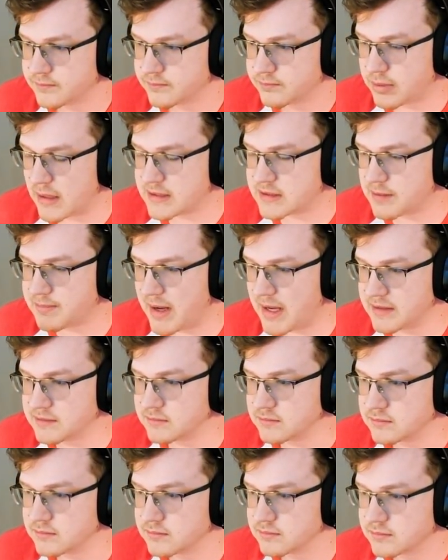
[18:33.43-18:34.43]
Press the
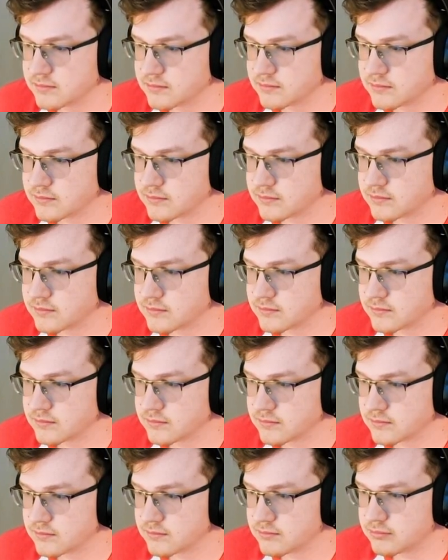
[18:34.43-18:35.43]
button.
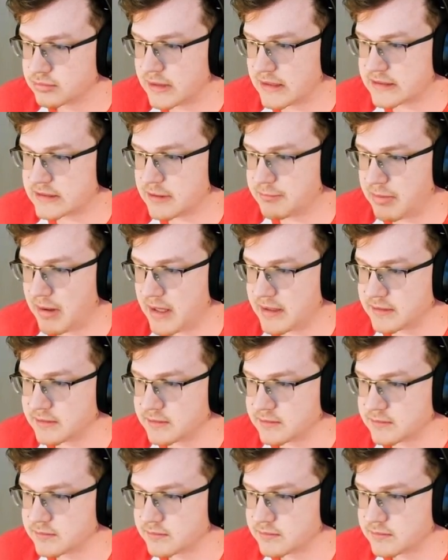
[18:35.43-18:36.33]
Press the button.